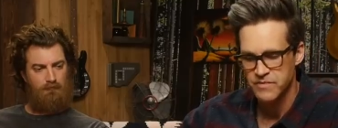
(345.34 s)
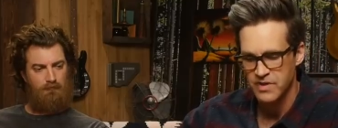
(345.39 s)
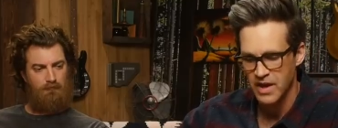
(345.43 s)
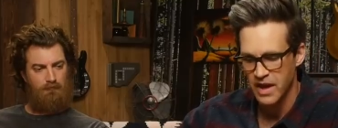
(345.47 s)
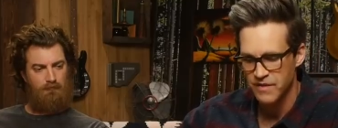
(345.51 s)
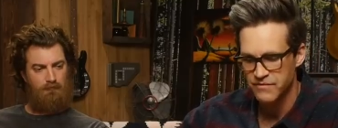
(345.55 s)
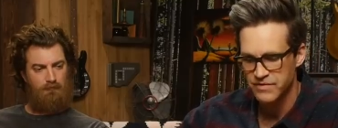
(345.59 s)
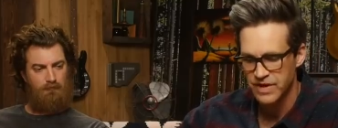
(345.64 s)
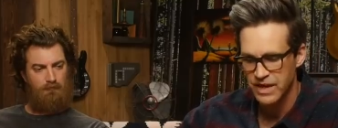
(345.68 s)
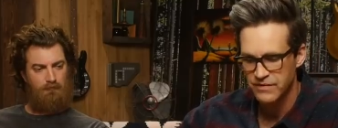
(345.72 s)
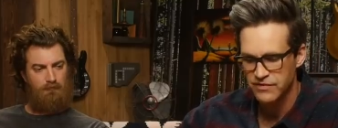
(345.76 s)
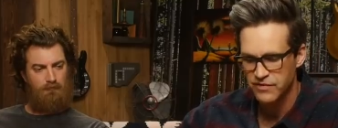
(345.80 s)

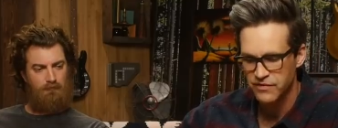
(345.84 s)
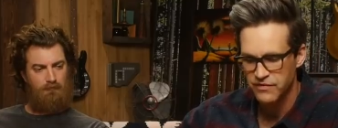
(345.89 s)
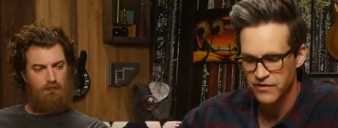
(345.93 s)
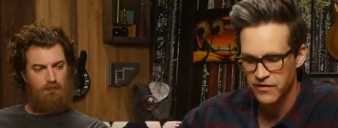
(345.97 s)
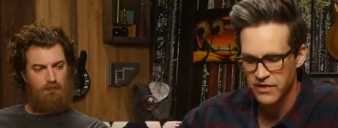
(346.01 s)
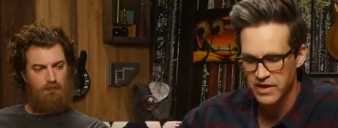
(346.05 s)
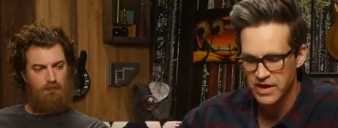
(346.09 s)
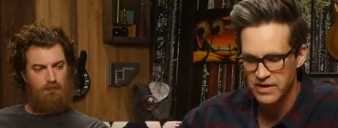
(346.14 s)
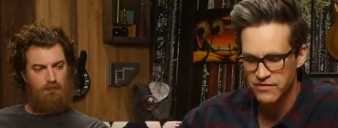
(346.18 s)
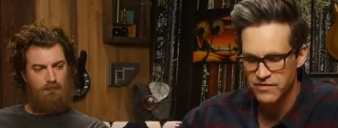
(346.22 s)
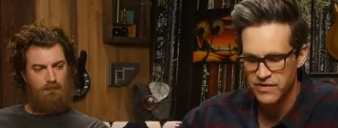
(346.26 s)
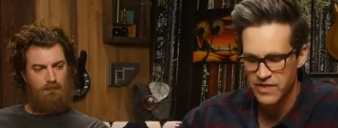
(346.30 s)
Speaker 1: "I've never
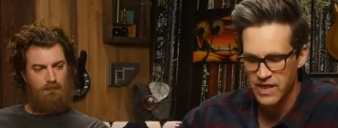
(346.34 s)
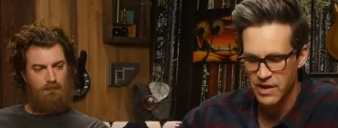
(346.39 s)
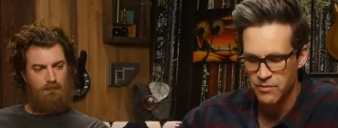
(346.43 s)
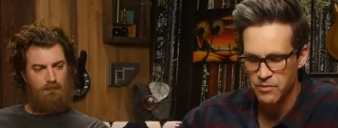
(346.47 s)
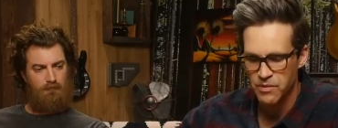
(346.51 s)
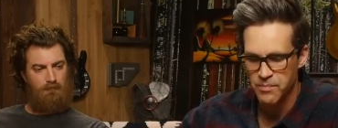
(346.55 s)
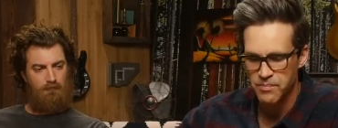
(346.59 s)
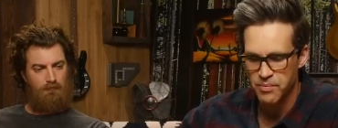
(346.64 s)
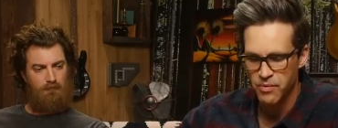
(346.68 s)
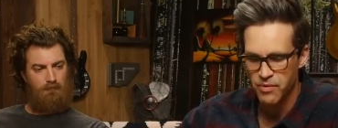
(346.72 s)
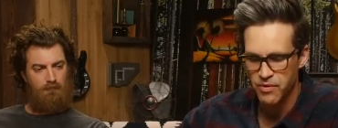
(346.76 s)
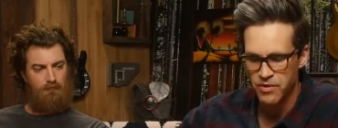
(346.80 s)
forgiven that
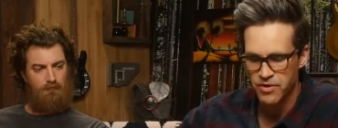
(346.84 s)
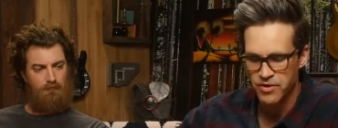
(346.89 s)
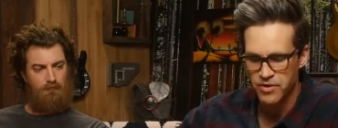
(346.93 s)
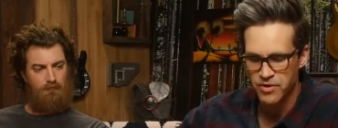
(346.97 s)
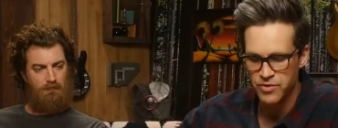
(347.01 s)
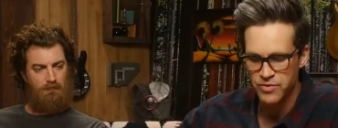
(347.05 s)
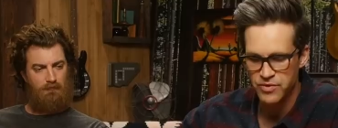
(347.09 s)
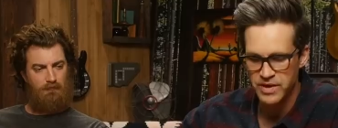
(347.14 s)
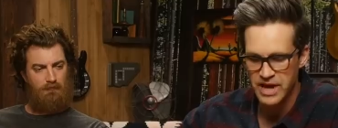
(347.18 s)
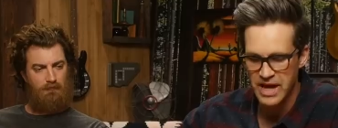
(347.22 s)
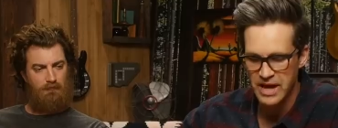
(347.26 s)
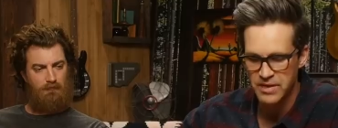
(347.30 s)
reporter
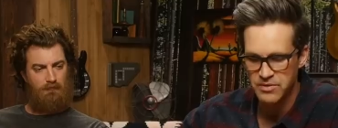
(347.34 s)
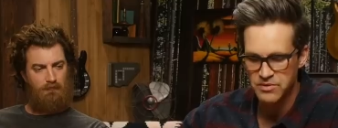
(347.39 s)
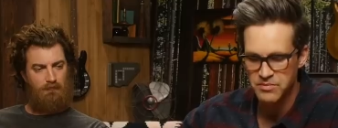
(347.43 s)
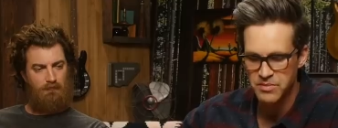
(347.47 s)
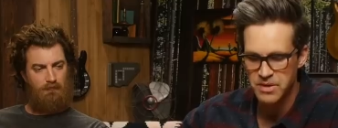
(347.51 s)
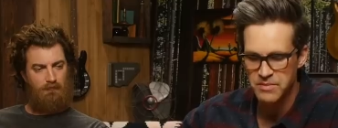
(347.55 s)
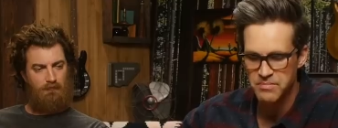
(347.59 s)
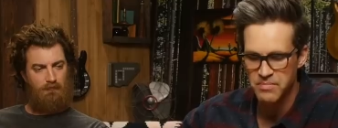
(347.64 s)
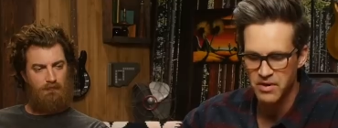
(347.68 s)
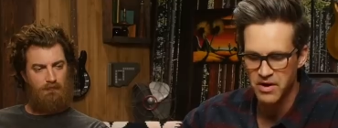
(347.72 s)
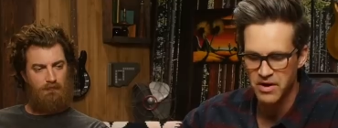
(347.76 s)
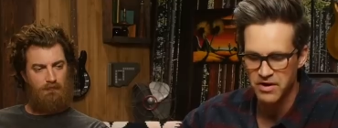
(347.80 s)
who named
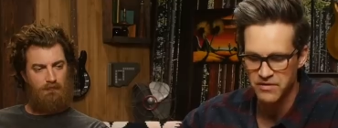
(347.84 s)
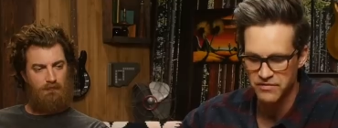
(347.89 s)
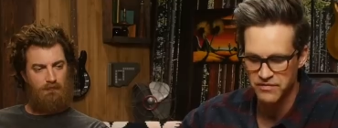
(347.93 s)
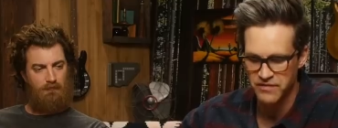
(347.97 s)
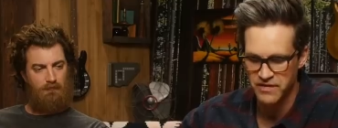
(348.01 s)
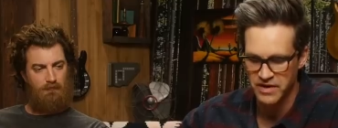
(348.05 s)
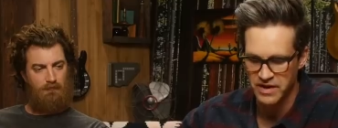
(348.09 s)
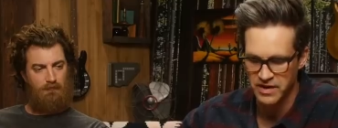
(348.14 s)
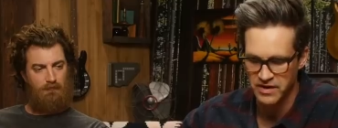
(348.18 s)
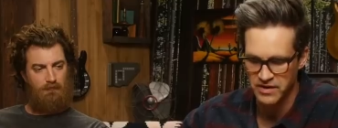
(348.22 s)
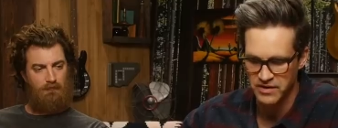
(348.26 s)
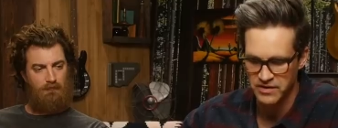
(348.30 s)
me
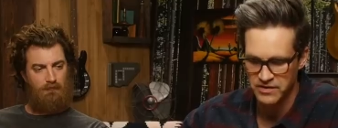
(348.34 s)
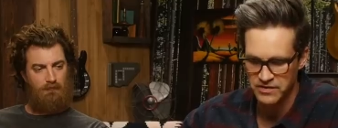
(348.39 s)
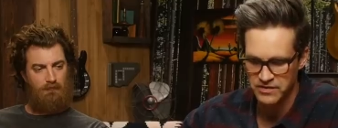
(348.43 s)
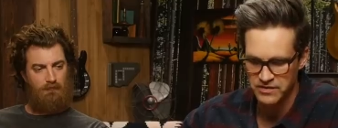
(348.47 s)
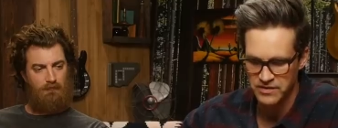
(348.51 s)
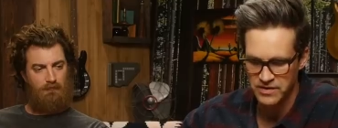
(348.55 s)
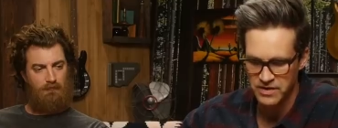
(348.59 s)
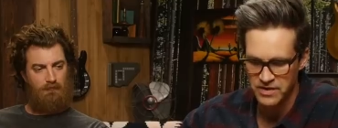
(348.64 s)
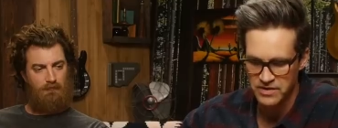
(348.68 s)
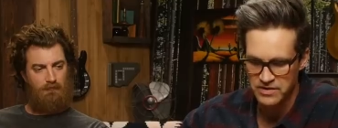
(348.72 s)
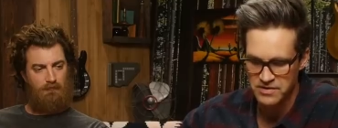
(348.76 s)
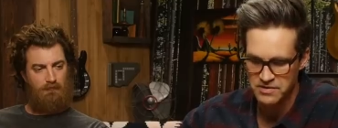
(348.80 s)

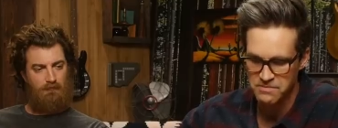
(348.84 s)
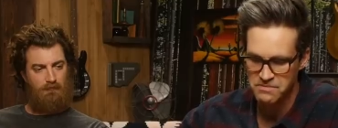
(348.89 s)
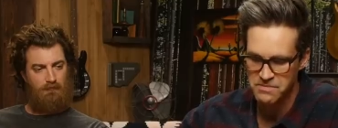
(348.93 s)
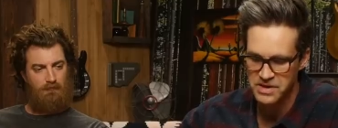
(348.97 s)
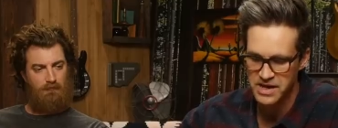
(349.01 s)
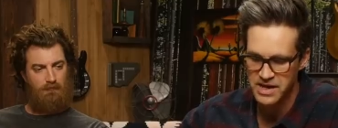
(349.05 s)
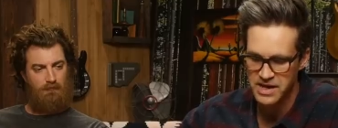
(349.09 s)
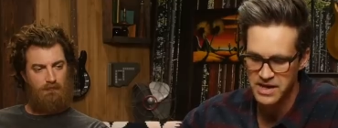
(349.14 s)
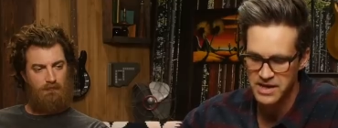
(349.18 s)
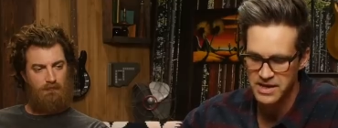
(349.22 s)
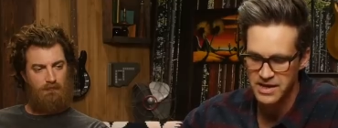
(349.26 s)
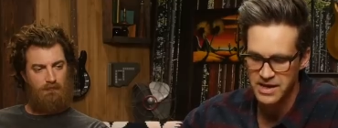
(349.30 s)
Butterfingers. To
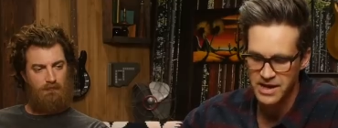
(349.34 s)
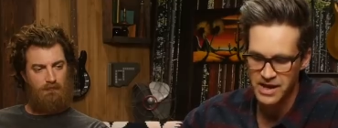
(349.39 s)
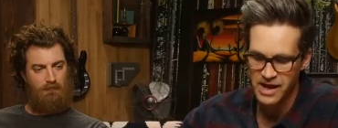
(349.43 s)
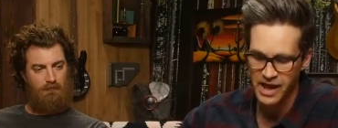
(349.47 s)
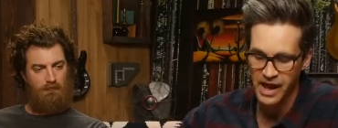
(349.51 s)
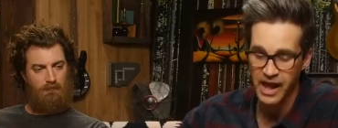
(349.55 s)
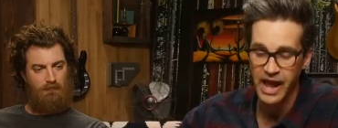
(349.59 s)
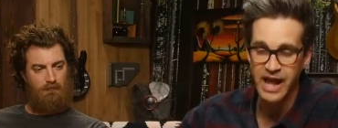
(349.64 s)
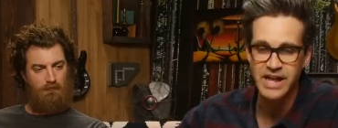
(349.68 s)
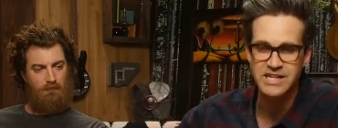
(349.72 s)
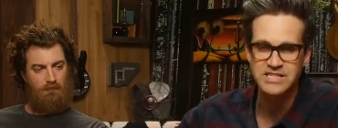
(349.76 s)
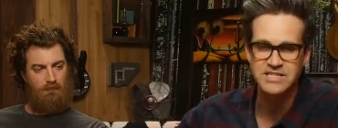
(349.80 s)
me,
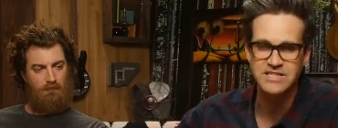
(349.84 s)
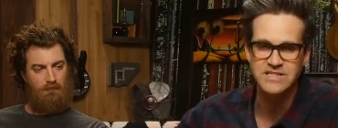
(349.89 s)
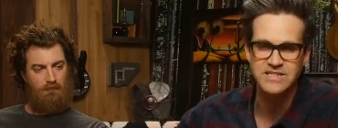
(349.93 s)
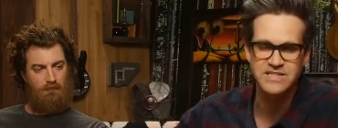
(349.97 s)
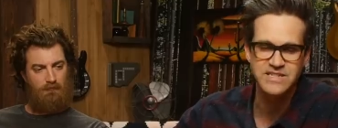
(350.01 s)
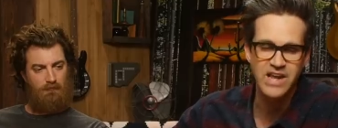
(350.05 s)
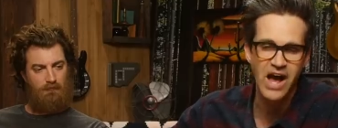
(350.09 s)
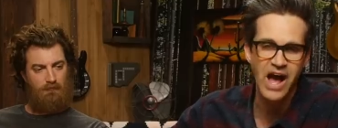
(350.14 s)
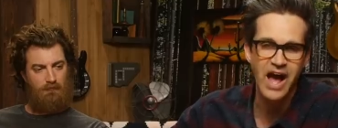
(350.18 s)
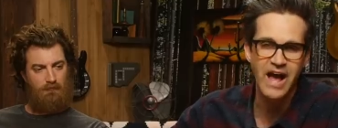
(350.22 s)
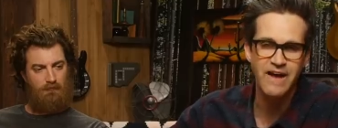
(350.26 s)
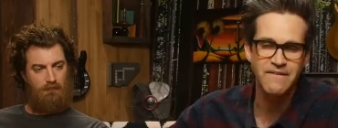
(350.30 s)
it's
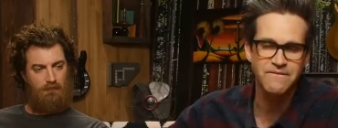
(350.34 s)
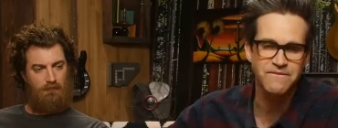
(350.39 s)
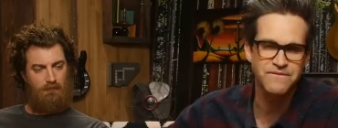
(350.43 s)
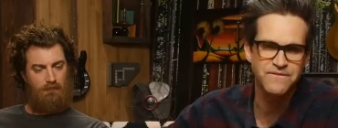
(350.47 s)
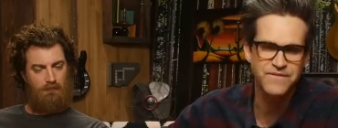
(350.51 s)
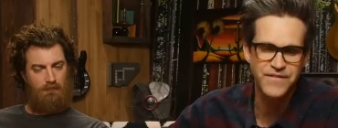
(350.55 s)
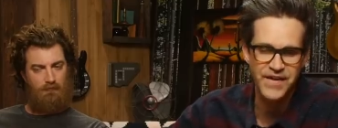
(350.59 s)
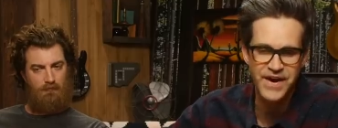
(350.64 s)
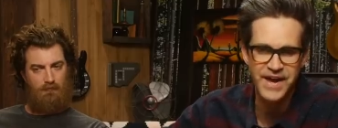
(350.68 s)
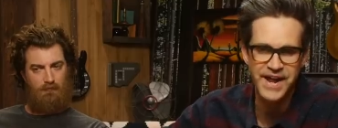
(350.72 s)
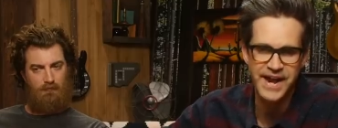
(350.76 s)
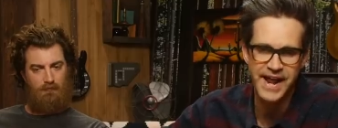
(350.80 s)
not
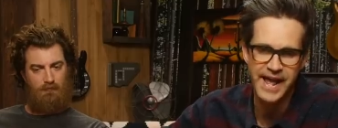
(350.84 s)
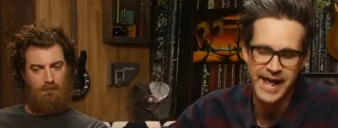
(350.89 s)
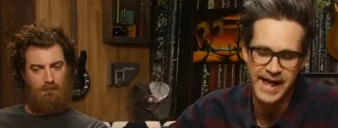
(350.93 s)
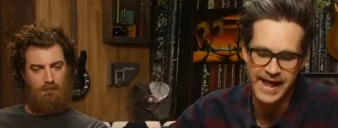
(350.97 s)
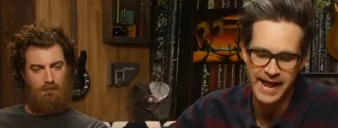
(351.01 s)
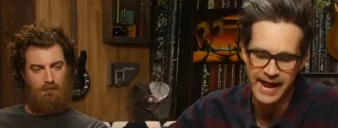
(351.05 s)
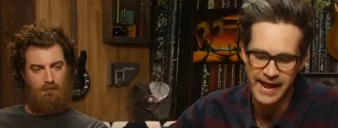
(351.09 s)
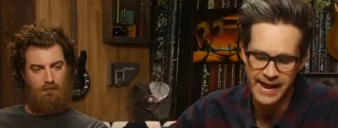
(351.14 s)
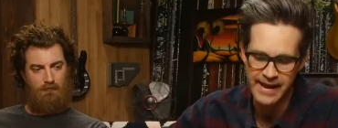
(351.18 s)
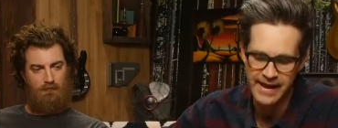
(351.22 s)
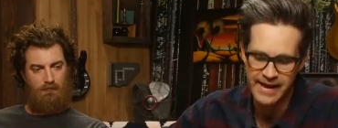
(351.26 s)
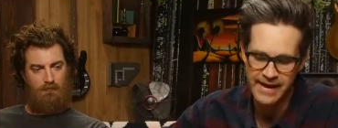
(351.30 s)

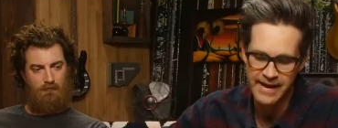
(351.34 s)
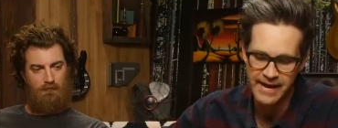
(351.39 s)
funny."